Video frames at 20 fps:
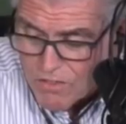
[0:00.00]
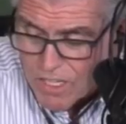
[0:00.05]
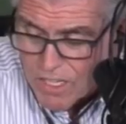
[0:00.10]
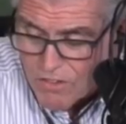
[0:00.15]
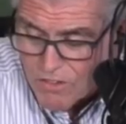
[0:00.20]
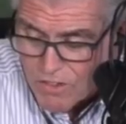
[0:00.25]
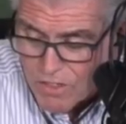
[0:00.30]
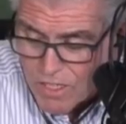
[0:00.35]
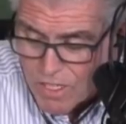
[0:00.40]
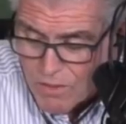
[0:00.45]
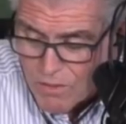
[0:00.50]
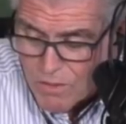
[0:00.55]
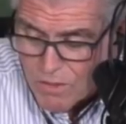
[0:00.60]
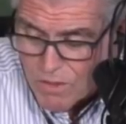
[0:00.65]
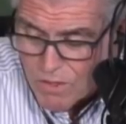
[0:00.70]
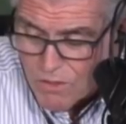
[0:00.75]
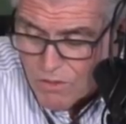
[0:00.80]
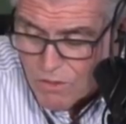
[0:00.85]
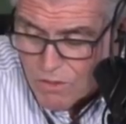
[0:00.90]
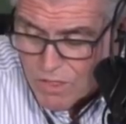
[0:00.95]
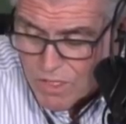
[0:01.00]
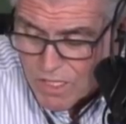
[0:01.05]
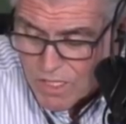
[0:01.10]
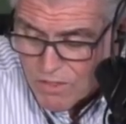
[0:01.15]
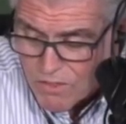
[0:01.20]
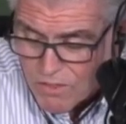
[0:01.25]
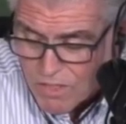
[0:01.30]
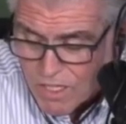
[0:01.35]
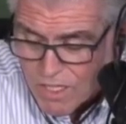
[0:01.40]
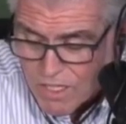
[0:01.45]
station and with this
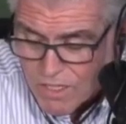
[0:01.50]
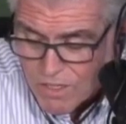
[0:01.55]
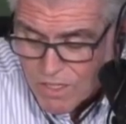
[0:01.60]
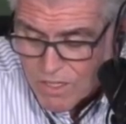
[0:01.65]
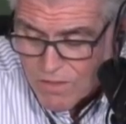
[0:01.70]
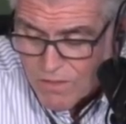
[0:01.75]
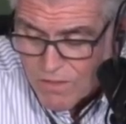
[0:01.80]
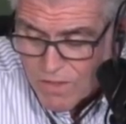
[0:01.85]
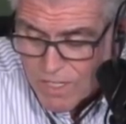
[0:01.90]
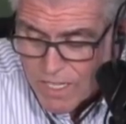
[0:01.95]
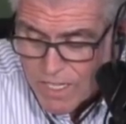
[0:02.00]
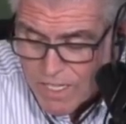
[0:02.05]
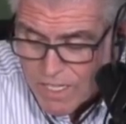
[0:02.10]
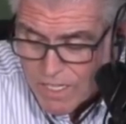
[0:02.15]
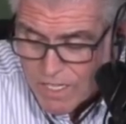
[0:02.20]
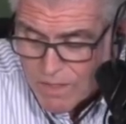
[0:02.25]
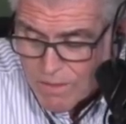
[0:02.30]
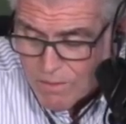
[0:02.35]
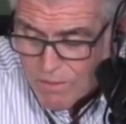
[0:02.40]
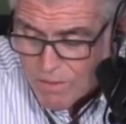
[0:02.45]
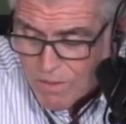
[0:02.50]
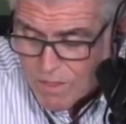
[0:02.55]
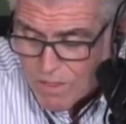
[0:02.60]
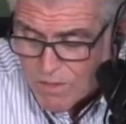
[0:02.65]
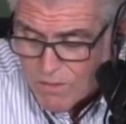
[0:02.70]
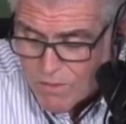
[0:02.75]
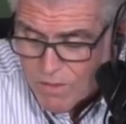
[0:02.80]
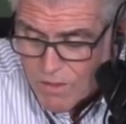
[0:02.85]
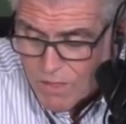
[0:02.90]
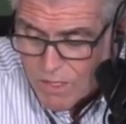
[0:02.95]
audience. And uh, for that, I am
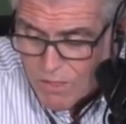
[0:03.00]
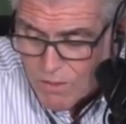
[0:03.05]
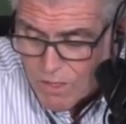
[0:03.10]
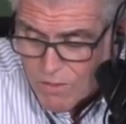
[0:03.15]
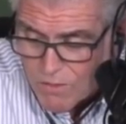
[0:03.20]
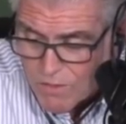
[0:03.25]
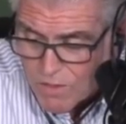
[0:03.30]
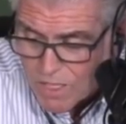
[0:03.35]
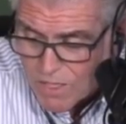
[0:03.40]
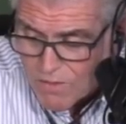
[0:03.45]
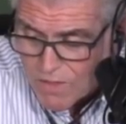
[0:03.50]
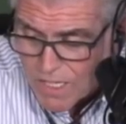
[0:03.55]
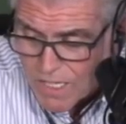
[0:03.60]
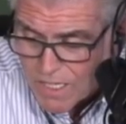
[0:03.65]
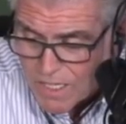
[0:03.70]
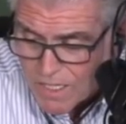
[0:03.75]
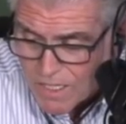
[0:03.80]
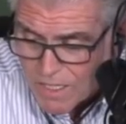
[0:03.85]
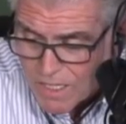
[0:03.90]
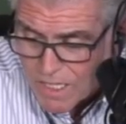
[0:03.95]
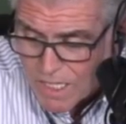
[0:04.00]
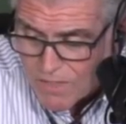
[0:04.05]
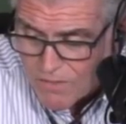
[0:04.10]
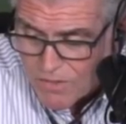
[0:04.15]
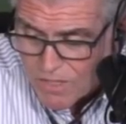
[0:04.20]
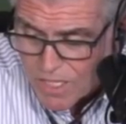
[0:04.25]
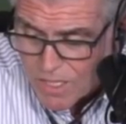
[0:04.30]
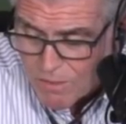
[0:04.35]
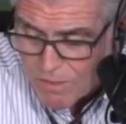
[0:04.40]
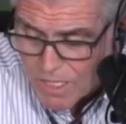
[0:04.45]
uh, very grateful. I've had,
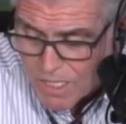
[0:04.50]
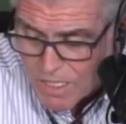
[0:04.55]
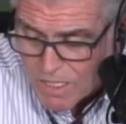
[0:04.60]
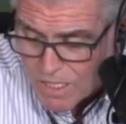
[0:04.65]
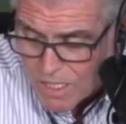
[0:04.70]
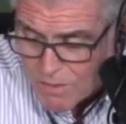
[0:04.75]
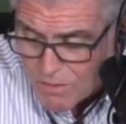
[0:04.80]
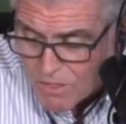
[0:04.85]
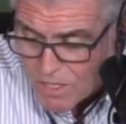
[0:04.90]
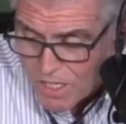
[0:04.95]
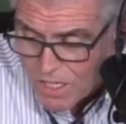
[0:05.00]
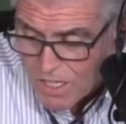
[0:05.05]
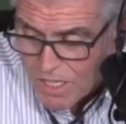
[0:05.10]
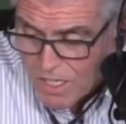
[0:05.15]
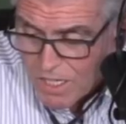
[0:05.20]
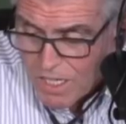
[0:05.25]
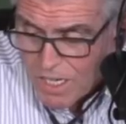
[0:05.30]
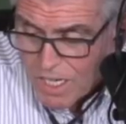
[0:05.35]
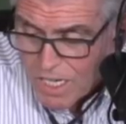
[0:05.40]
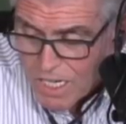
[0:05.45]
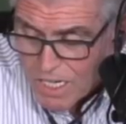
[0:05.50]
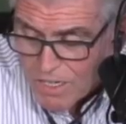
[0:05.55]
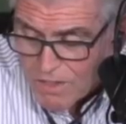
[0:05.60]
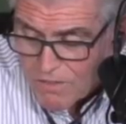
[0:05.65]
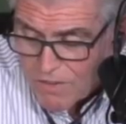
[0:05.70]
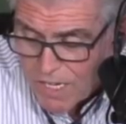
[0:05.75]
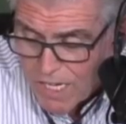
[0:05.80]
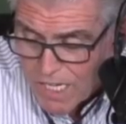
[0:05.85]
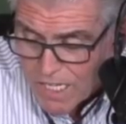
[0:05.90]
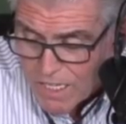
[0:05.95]
I've said it many times, I
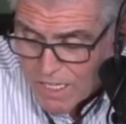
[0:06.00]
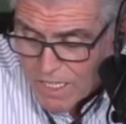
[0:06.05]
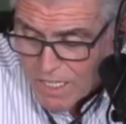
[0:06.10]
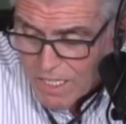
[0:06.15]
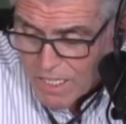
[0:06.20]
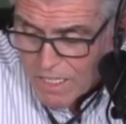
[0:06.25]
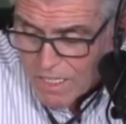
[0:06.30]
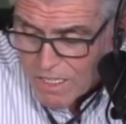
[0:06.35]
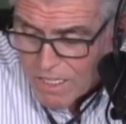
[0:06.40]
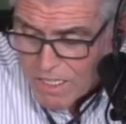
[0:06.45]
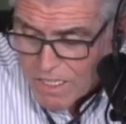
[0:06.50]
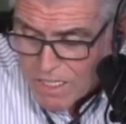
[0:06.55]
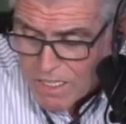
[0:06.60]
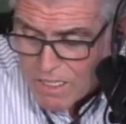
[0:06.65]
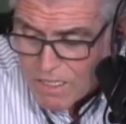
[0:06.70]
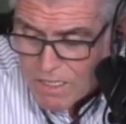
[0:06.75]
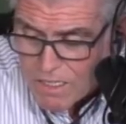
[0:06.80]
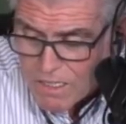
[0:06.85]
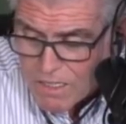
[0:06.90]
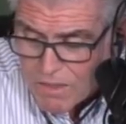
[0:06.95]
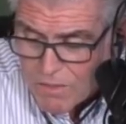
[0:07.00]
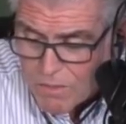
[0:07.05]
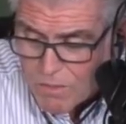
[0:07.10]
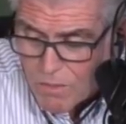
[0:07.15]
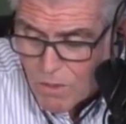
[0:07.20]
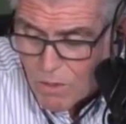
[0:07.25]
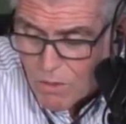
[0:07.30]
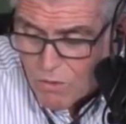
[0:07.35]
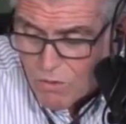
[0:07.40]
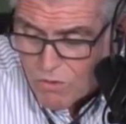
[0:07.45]
have had the
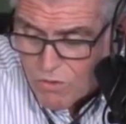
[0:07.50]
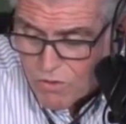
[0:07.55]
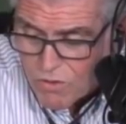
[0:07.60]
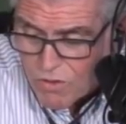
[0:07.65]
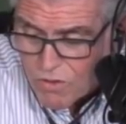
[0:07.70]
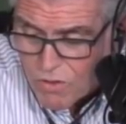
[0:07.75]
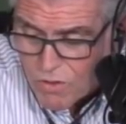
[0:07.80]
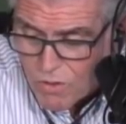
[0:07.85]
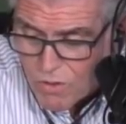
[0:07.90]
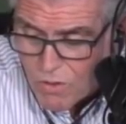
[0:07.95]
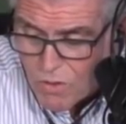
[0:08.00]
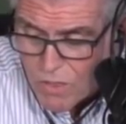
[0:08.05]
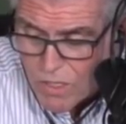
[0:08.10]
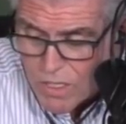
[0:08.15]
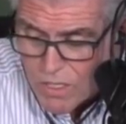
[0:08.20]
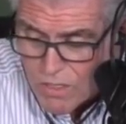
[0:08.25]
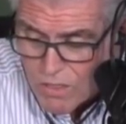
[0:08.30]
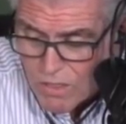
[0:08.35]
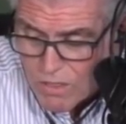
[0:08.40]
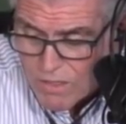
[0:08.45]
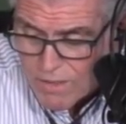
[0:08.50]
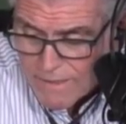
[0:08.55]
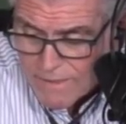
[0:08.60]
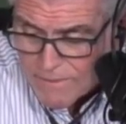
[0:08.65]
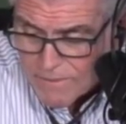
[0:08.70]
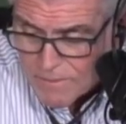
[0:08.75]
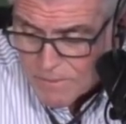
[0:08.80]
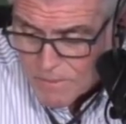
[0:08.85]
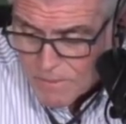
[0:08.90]
most loyal